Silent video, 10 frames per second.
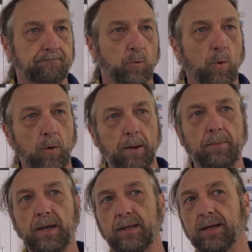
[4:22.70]
What do I
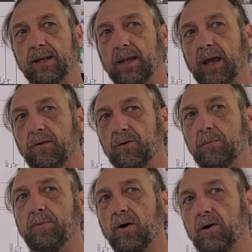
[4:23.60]
mean that every
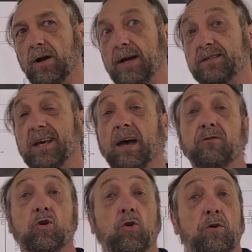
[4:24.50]
part has to
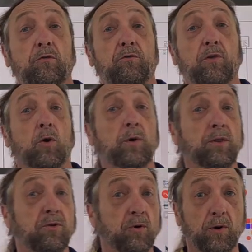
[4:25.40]
have current
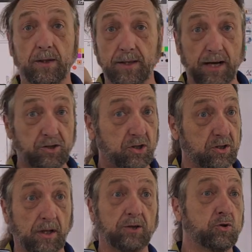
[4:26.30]
flowing through it, not just
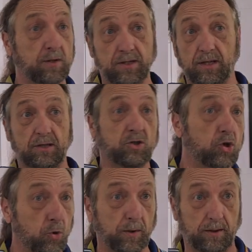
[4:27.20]
electricity
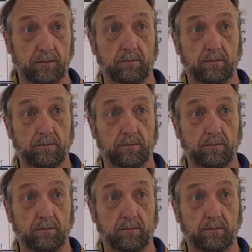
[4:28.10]
to it?